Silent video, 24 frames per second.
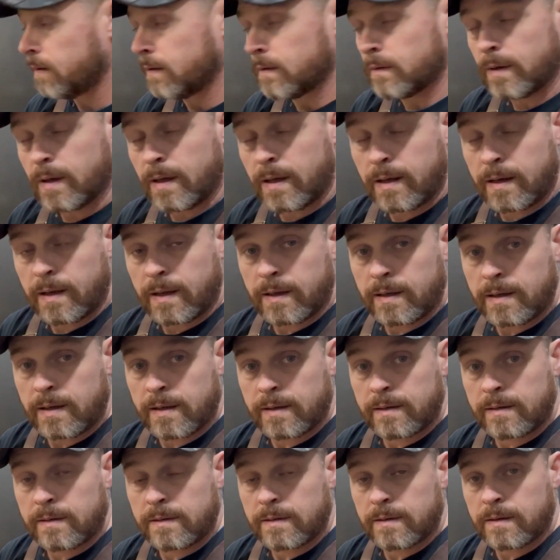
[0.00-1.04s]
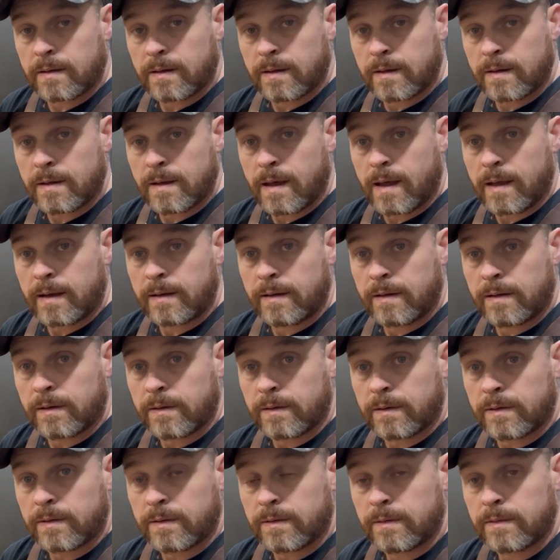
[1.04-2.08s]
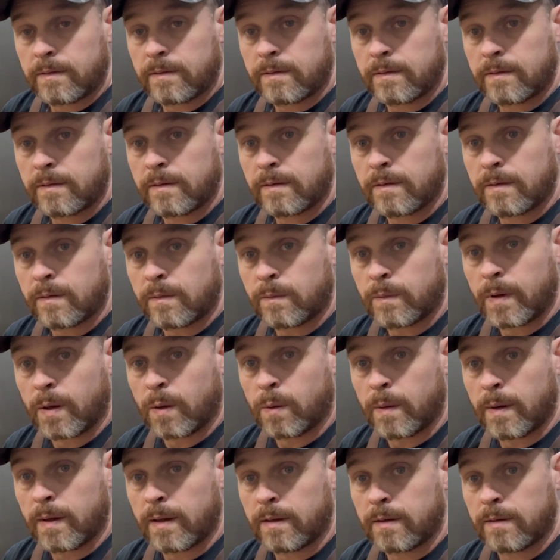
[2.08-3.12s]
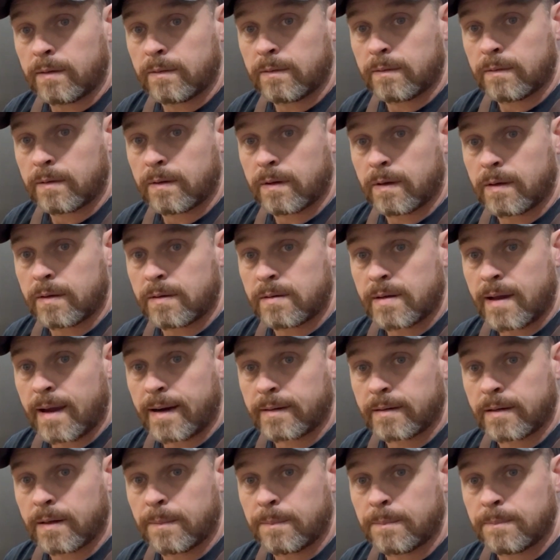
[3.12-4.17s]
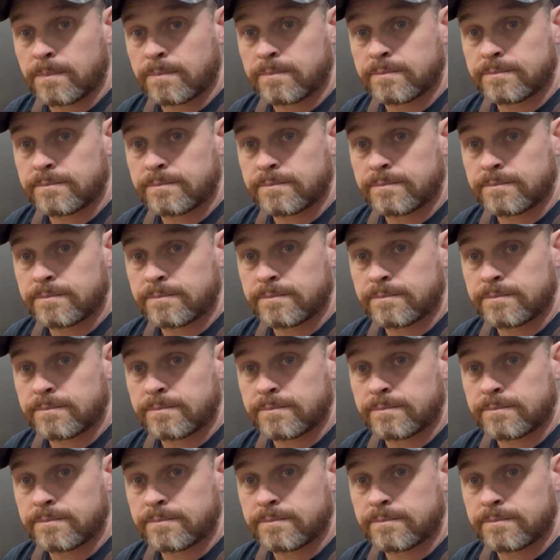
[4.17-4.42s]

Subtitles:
go ahead and get that inner wheel well tacked up.